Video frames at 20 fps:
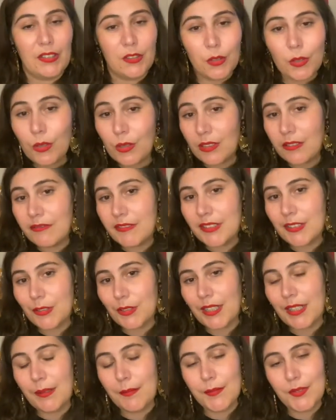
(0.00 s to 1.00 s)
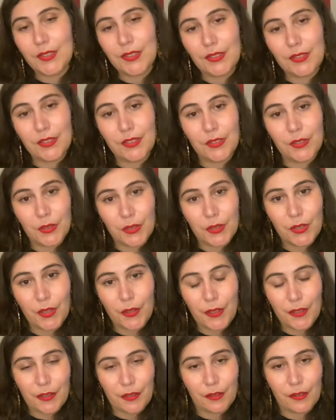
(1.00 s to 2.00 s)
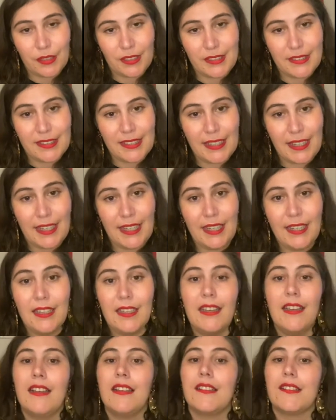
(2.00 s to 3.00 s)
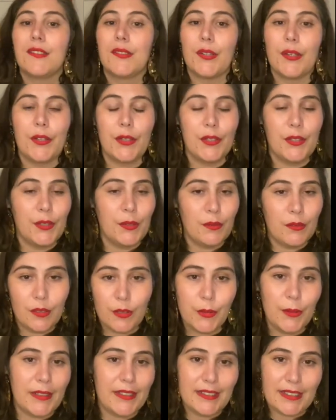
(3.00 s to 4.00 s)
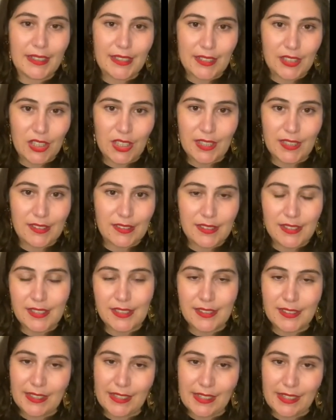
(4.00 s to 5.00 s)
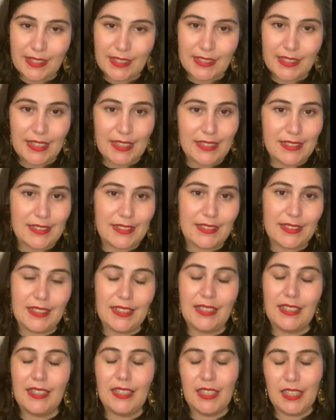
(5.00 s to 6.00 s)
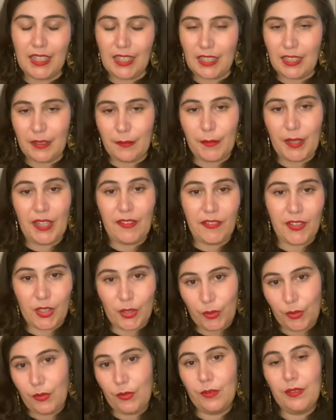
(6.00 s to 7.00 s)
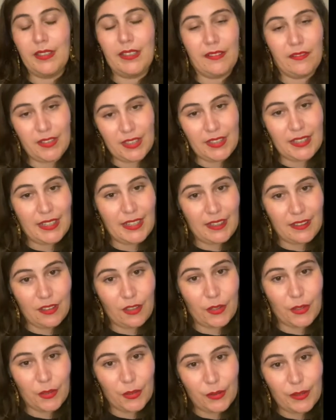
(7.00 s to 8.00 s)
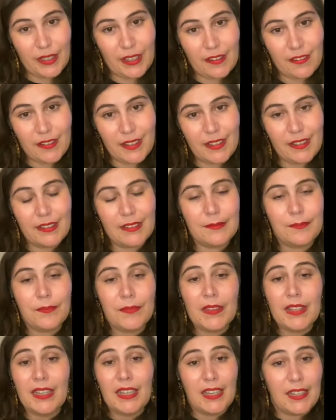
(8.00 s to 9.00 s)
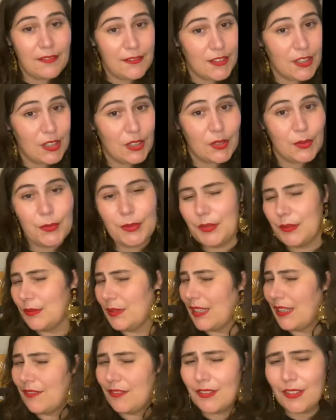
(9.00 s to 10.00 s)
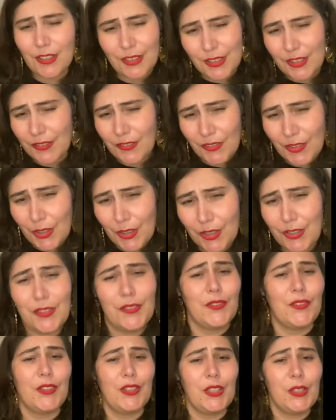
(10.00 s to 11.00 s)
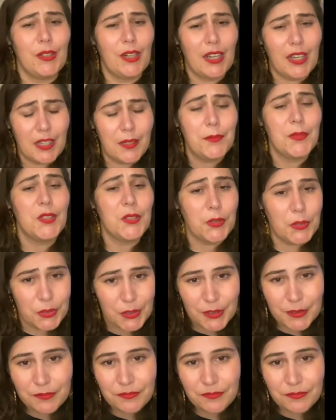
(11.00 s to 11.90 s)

All of the trams do go through the city, so you'll always get a chance to see it easily if you live in the local area. If not, we'll have lots of photos for you, I am sure.